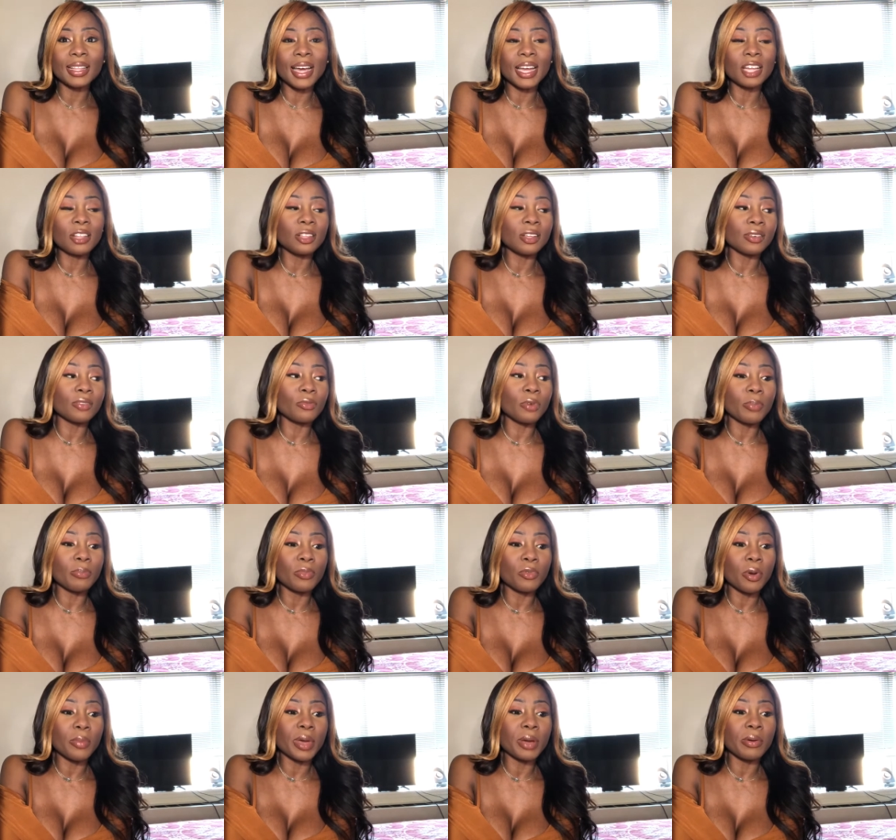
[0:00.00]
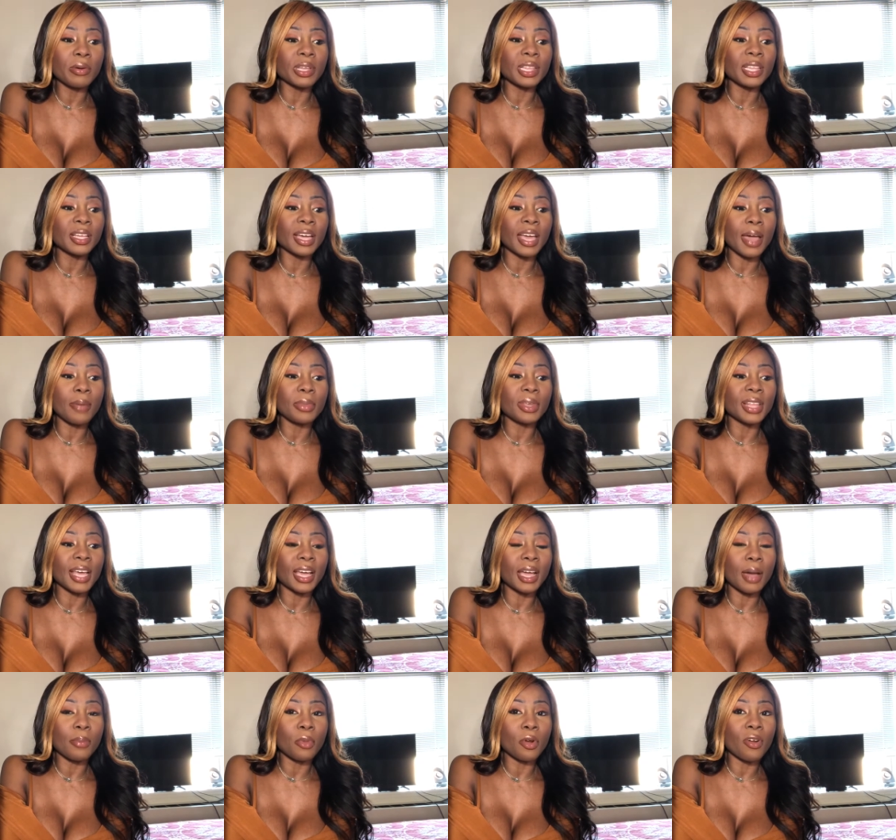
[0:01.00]
of women would look at me
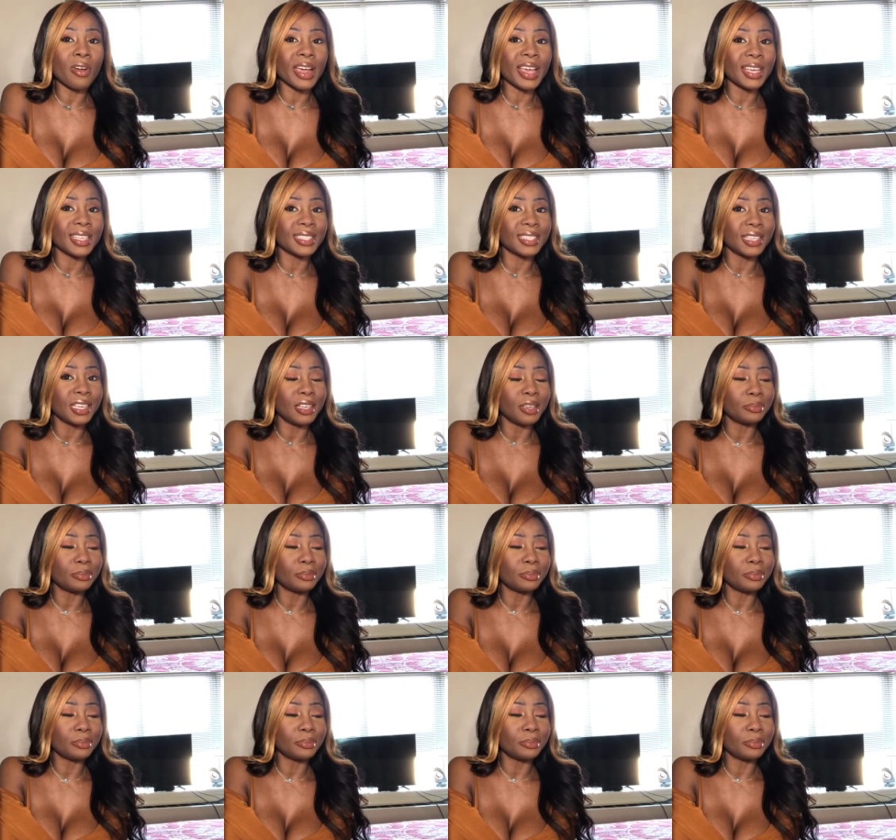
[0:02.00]
like I'm crazy.